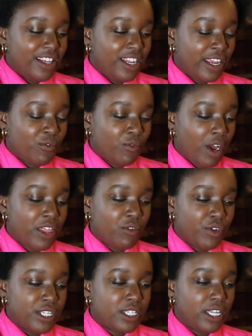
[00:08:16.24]
I
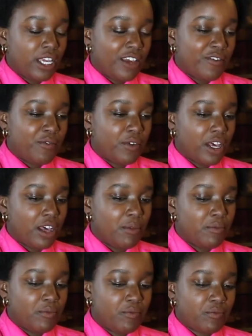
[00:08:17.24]
think recently I've
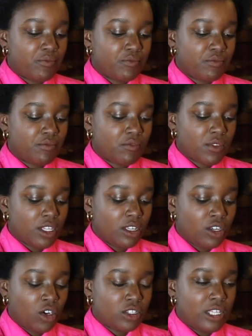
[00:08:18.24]

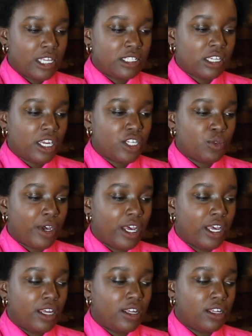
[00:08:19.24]
got to that stage
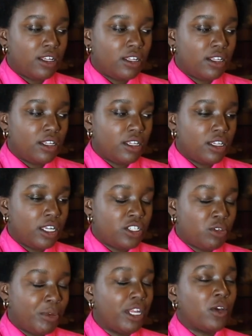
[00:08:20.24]
where
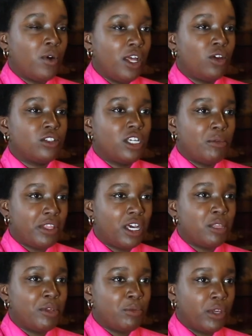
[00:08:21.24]
it took me like quite a long time. I
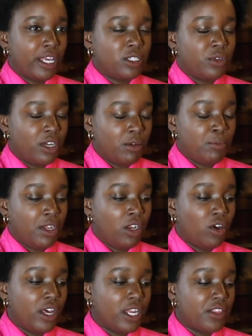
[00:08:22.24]
think other people get to it a
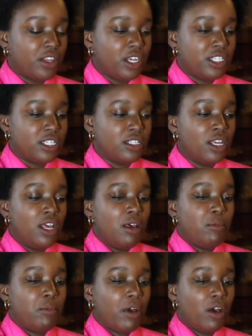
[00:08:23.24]
lot earlier than I did,
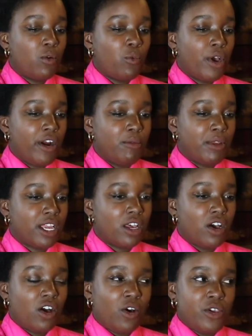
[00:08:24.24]
but where I'm
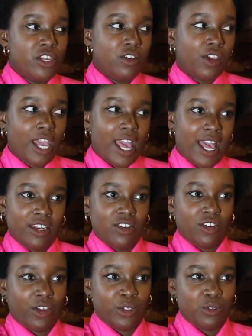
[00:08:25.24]
like, oh, you
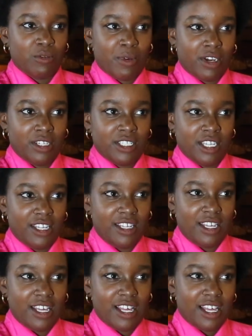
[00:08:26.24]
cannot go to a party,
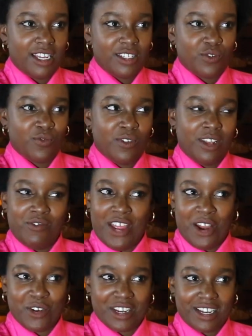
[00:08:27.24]
and it's
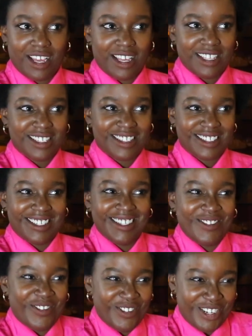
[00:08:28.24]
very nice
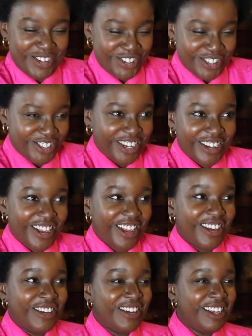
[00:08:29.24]
when you just don't
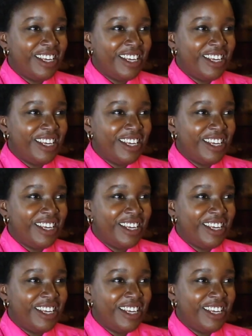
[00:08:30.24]
go.